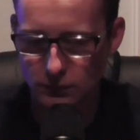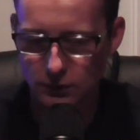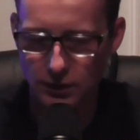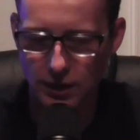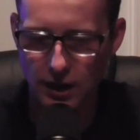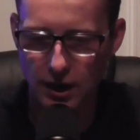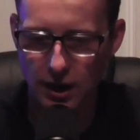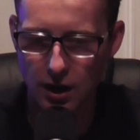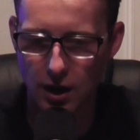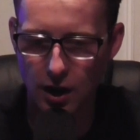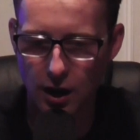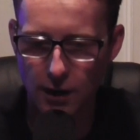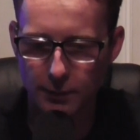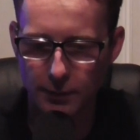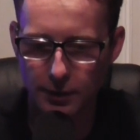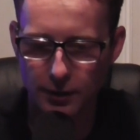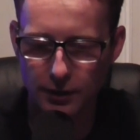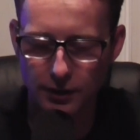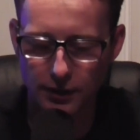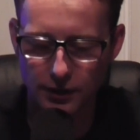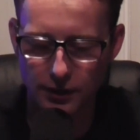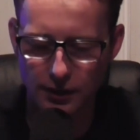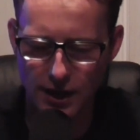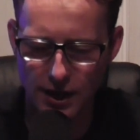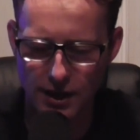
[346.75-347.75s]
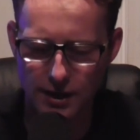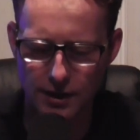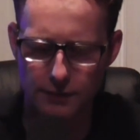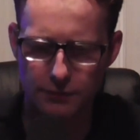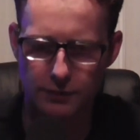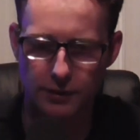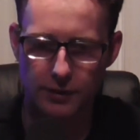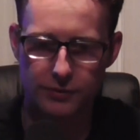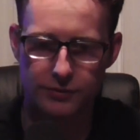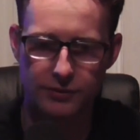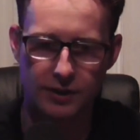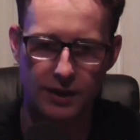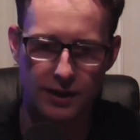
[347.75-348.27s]
yeah, Auburn kind of
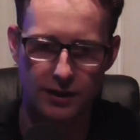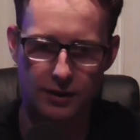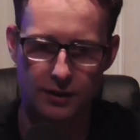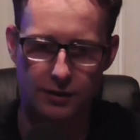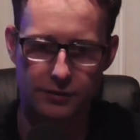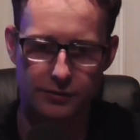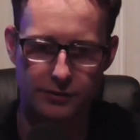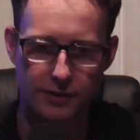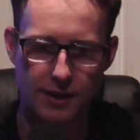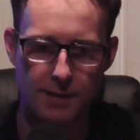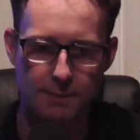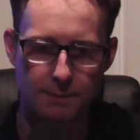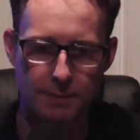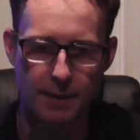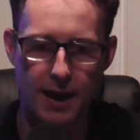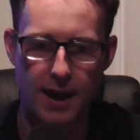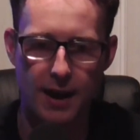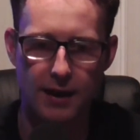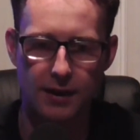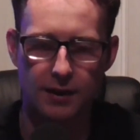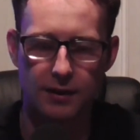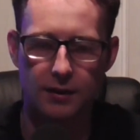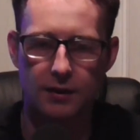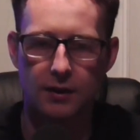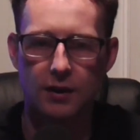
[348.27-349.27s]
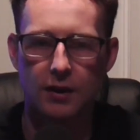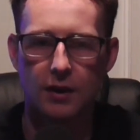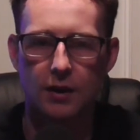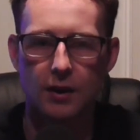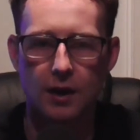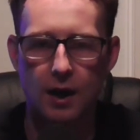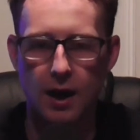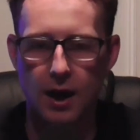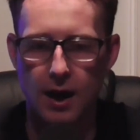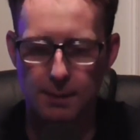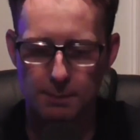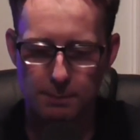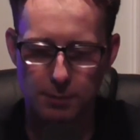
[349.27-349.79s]
is taking a step back, and
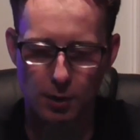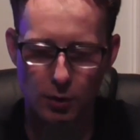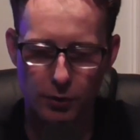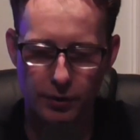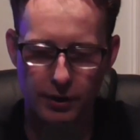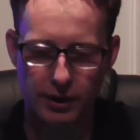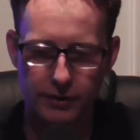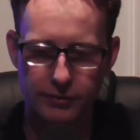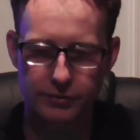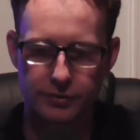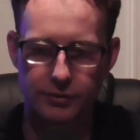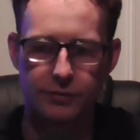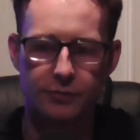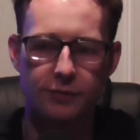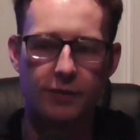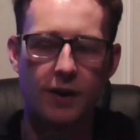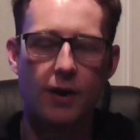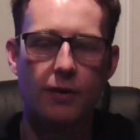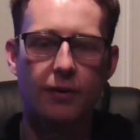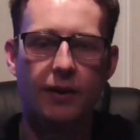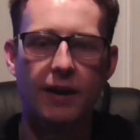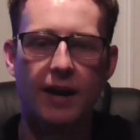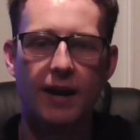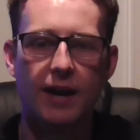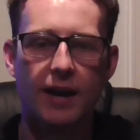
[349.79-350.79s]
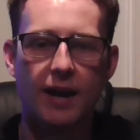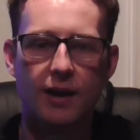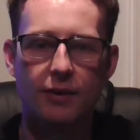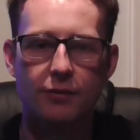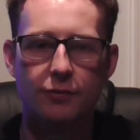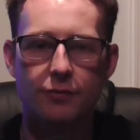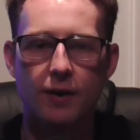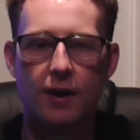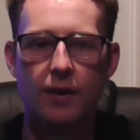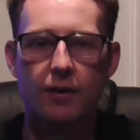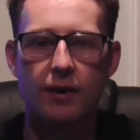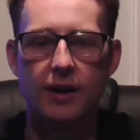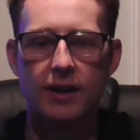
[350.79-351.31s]
Bo Nix has found
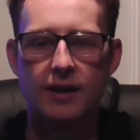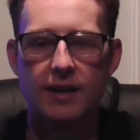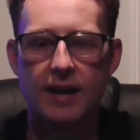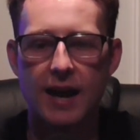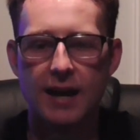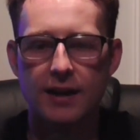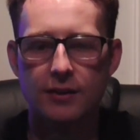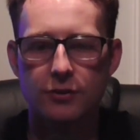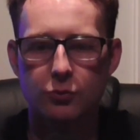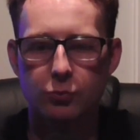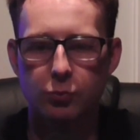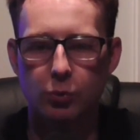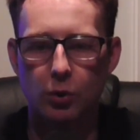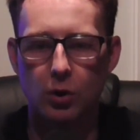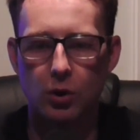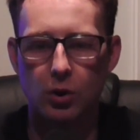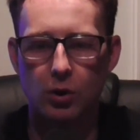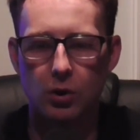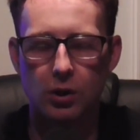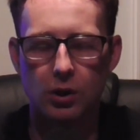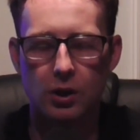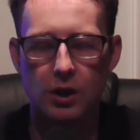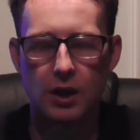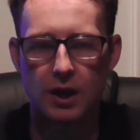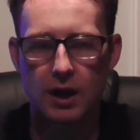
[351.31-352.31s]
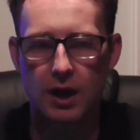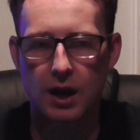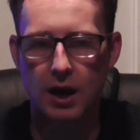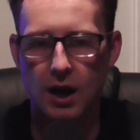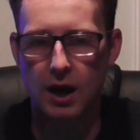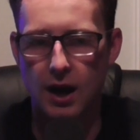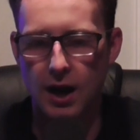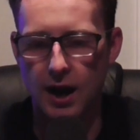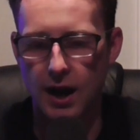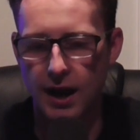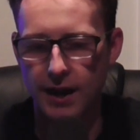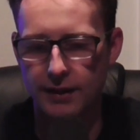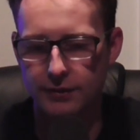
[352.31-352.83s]
a nice role
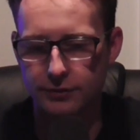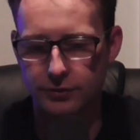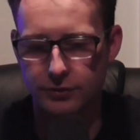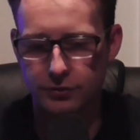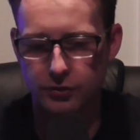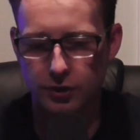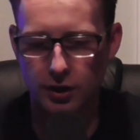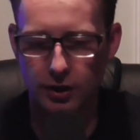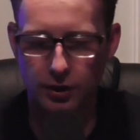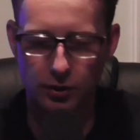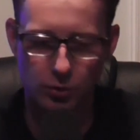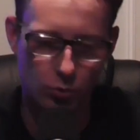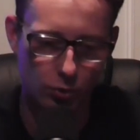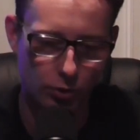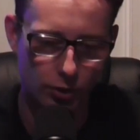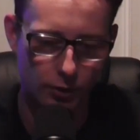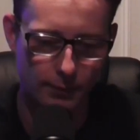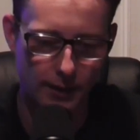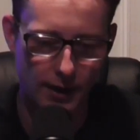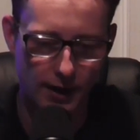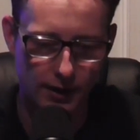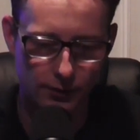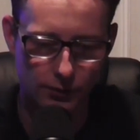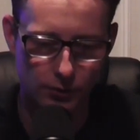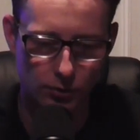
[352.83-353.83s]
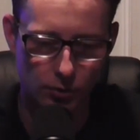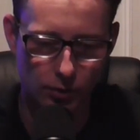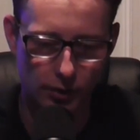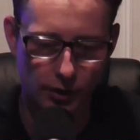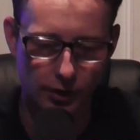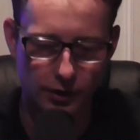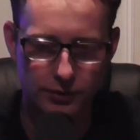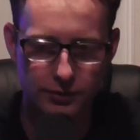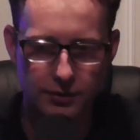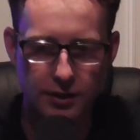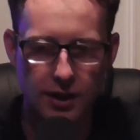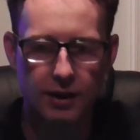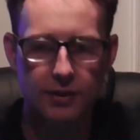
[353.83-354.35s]
as a starting quarterback of the
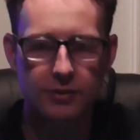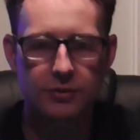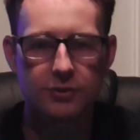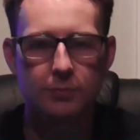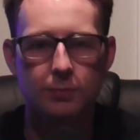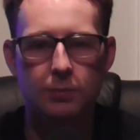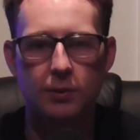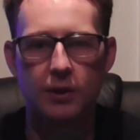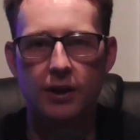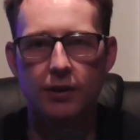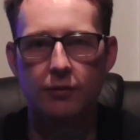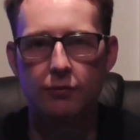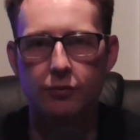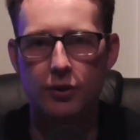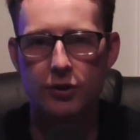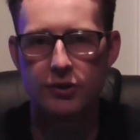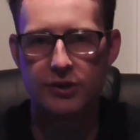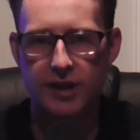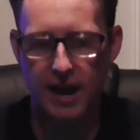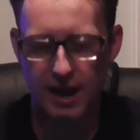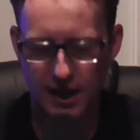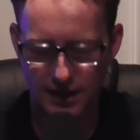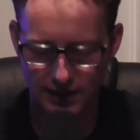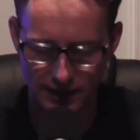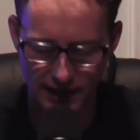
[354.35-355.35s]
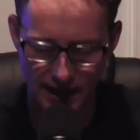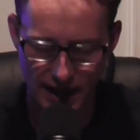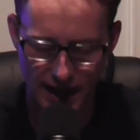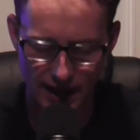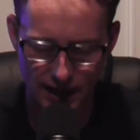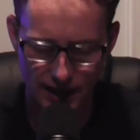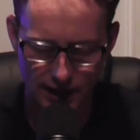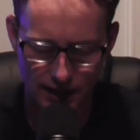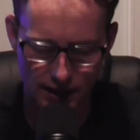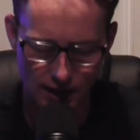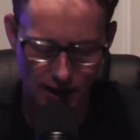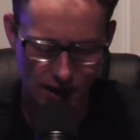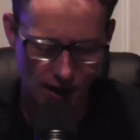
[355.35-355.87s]
Oregon Ducks, playing for Dan
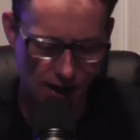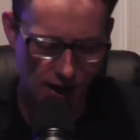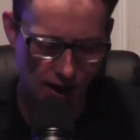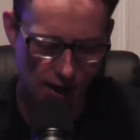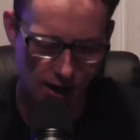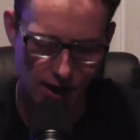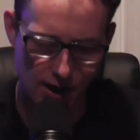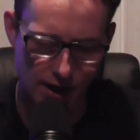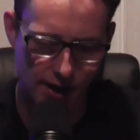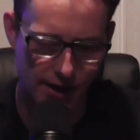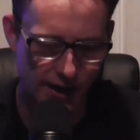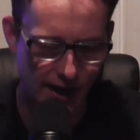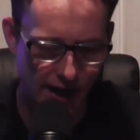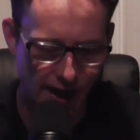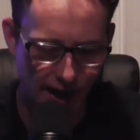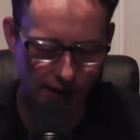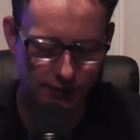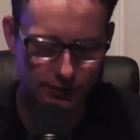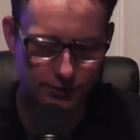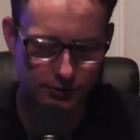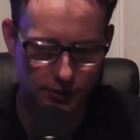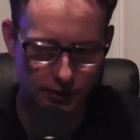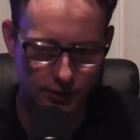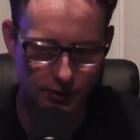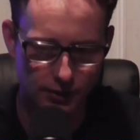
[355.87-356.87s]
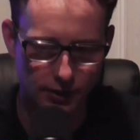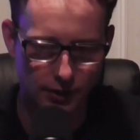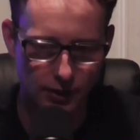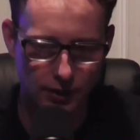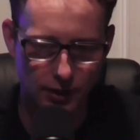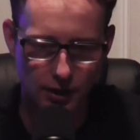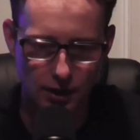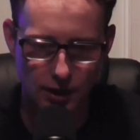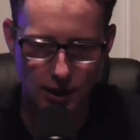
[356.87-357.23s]
Lanning, an excellent